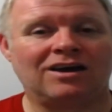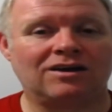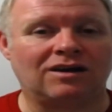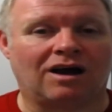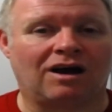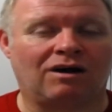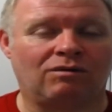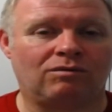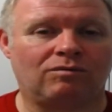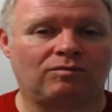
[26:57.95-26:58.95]
you
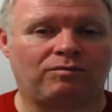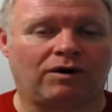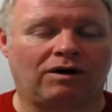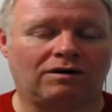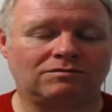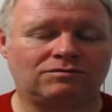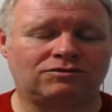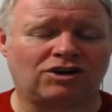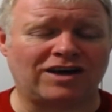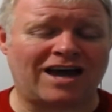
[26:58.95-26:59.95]
know, but,
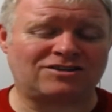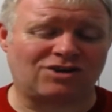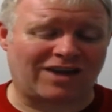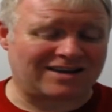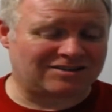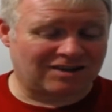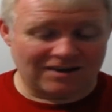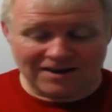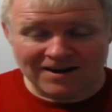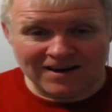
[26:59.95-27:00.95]
so yeah, so that's
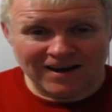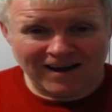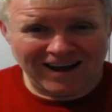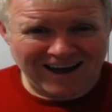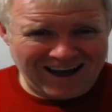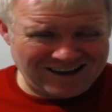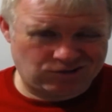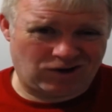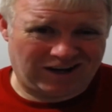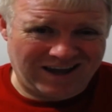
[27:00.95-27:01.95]

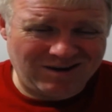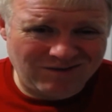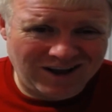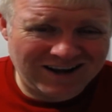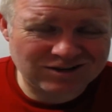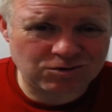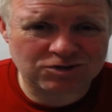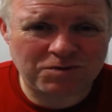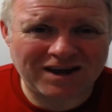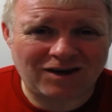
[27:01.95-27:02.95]
really it, really. That's what's
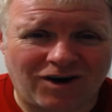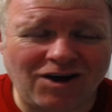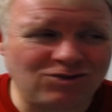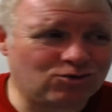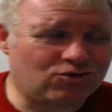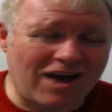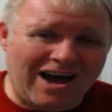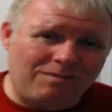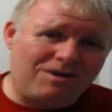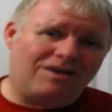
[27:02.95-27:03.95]
been on.
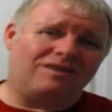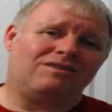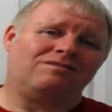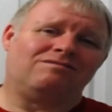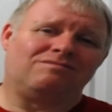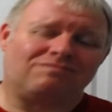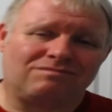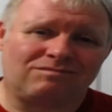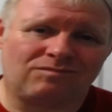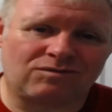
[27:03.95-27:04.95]
Drama,
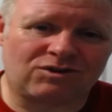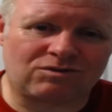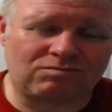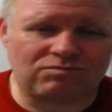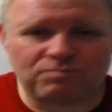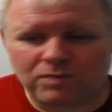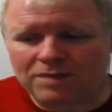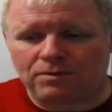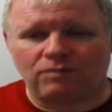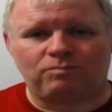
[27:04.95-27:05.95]

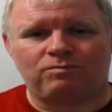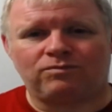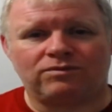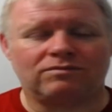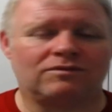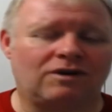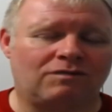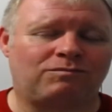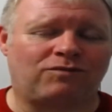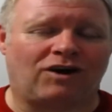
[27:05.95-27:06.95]
people, you know,
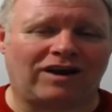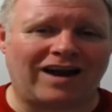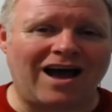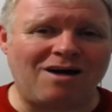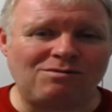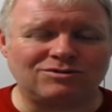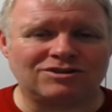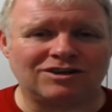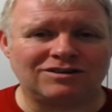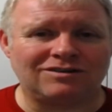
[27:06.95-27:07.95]
falling out,
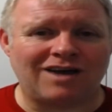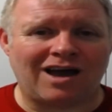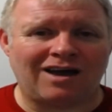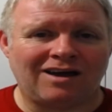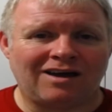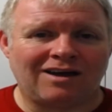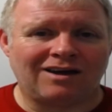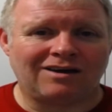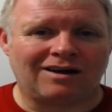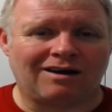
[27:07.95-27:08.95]
and,
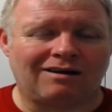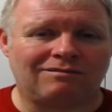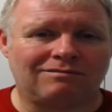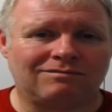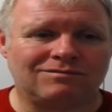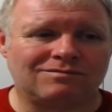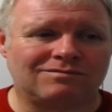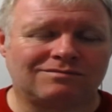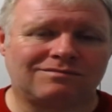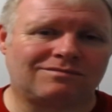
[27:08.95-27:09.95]
you know,
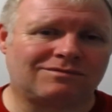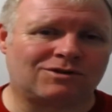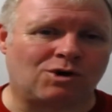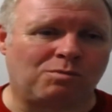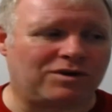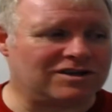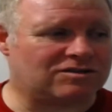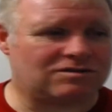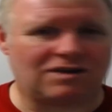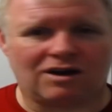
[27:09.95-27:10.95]

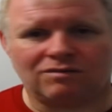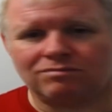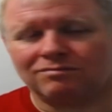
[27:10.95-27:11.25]
companies, you know,